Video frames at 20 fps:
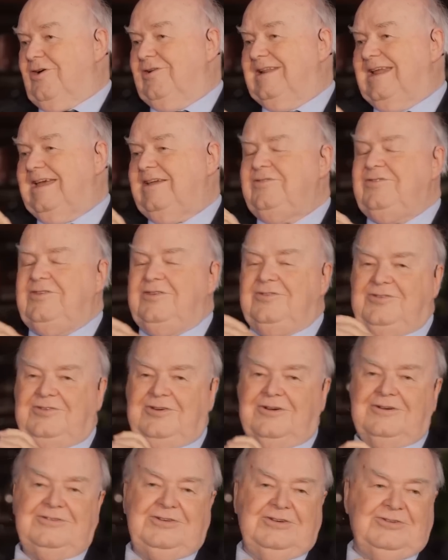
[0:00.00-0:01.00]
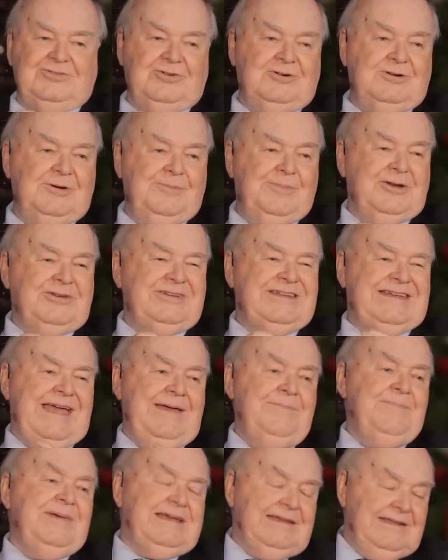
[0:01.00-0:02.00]
unless you start to talk about
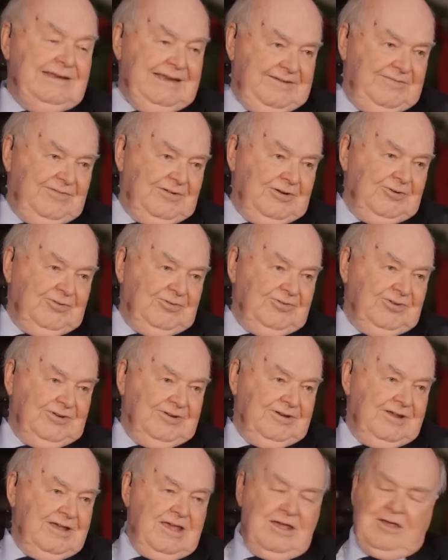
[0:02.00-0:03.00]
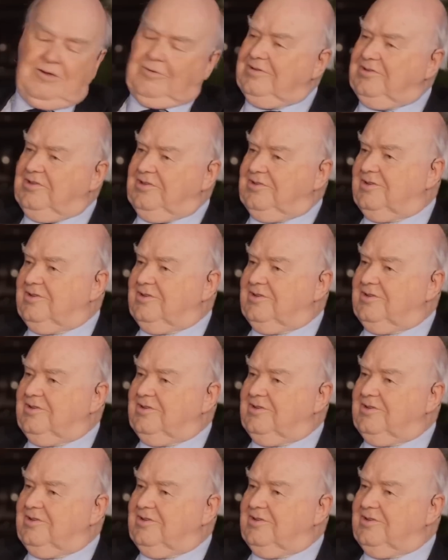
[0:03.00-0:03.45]
chemical evolution, which